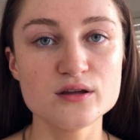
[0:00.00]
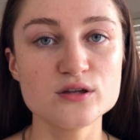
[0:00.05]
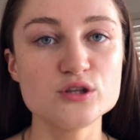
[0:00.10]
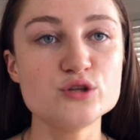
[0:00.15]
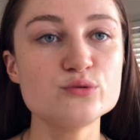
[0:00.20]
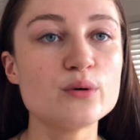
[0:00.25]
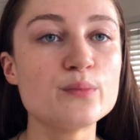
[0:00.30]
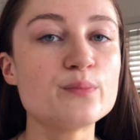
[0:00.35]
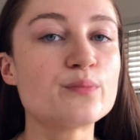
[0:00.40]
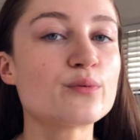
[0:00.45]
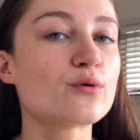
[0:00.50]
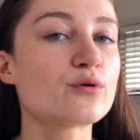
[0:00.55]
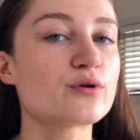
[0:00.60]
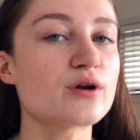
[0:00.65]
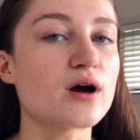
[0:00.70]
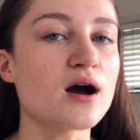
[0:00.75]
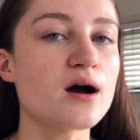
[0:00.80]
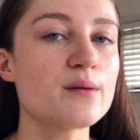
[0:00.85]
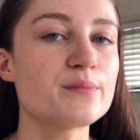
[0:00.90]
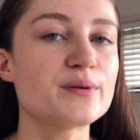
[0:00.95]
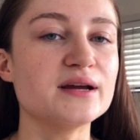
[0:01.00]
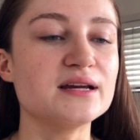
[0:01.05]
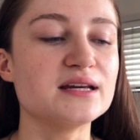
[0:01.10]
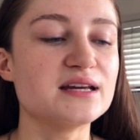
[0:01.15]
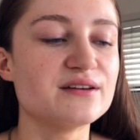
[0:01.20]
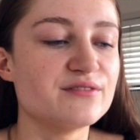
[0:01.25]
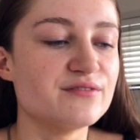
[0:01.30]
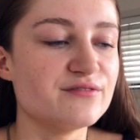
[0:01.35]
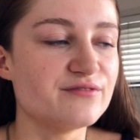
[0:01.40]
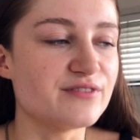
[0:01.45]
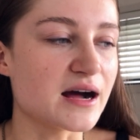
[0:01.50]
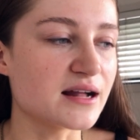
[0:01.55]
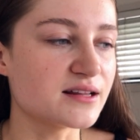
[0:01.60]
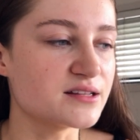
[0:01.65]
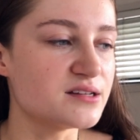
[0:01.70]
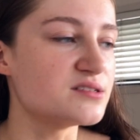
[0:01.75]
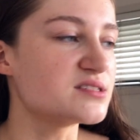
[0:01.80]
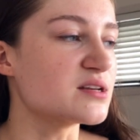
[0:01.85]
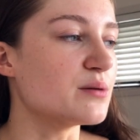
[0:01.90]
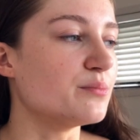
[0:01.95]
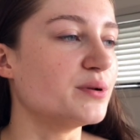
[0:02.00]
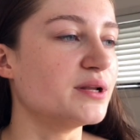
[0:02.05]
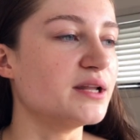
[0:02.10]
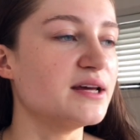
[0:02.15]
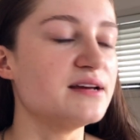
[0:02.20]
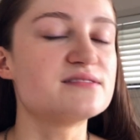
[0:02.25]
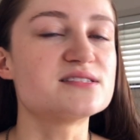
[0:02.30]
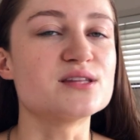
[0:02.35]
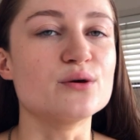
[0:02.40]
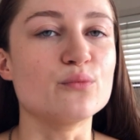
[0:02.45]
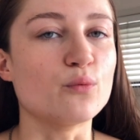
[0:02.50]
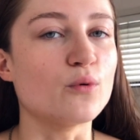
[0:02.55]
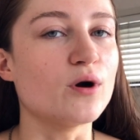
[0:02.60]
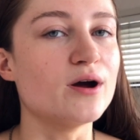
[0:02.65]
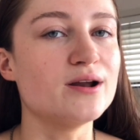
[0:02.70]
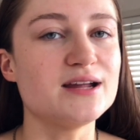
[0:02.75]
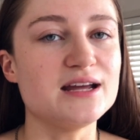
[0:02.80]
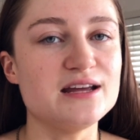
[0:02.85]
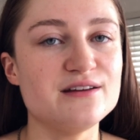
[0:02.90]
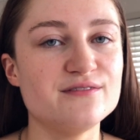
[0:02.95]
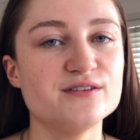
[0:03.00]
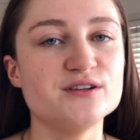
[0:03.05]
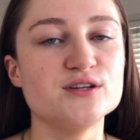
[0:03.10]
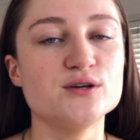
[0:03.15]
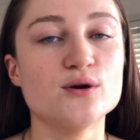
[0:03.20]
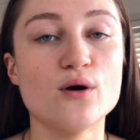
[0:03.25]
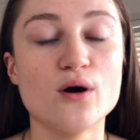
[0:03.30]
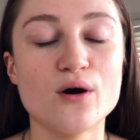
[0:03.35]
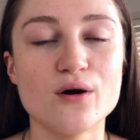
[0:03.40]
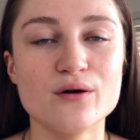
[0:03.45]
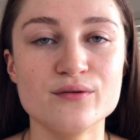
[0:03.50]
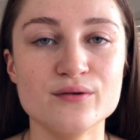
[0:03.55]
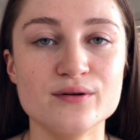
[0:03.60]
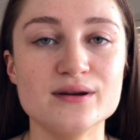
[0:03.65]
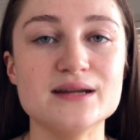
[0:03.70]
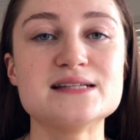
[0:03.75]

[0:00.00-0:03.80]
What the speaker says: You were brought up and given values and beliefs that weren't even your own.